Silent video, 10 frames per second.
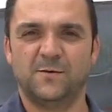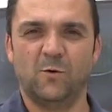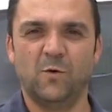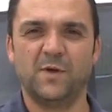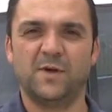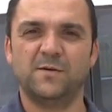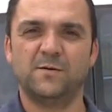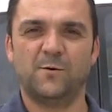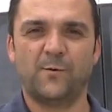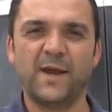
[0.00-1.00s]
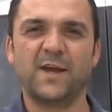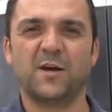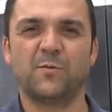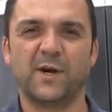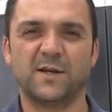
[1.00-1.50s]
all the rain
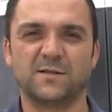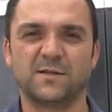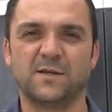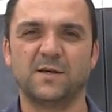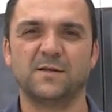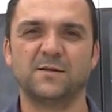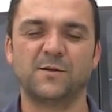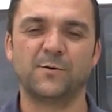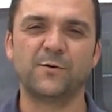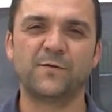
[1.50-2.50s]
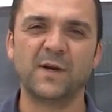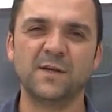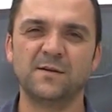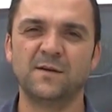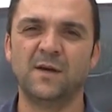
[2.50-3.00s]
gutter brackets to the roof rack,
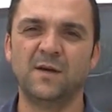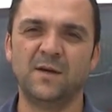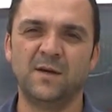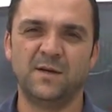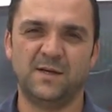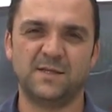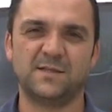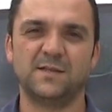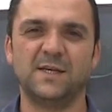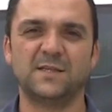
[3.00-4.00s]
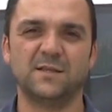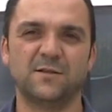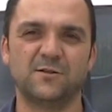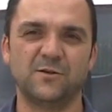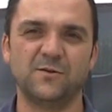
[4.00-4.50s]
next thing to
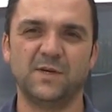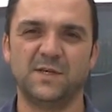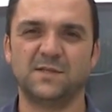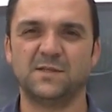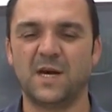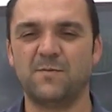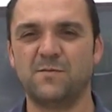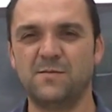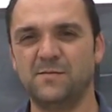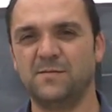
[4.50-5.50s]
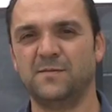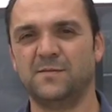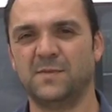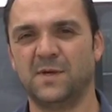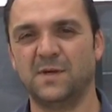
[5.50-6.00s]
do is come
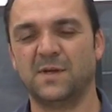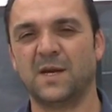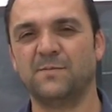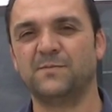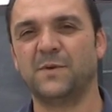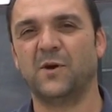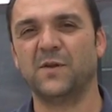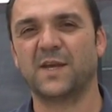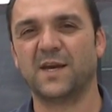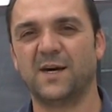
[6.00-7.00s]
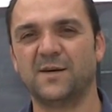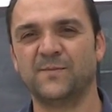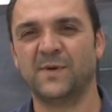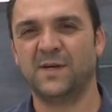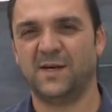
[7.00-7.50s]
behind the car
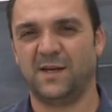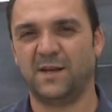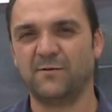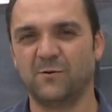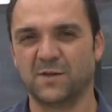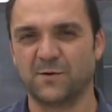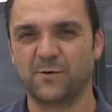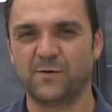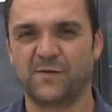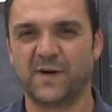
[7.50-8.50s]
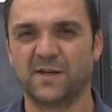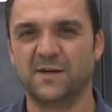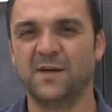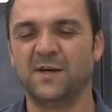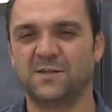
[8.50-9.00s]
and have a look at the roof rack,
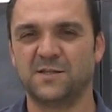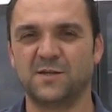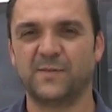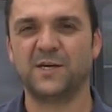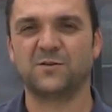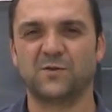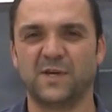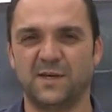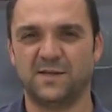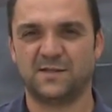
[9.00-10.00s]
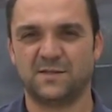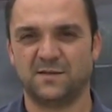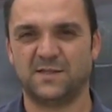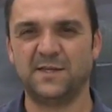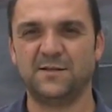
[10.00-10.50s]
just to make sure that it's
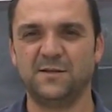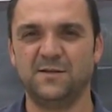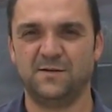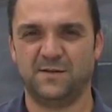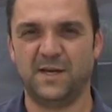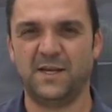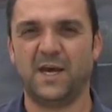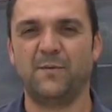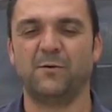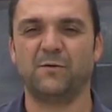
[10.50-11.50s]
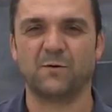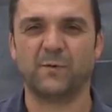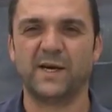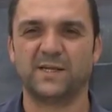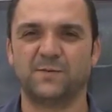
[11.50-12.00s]
centered and you're happy with the
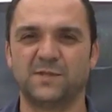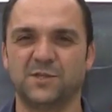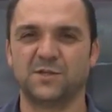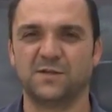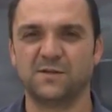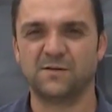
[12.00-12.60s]
way it's positioned.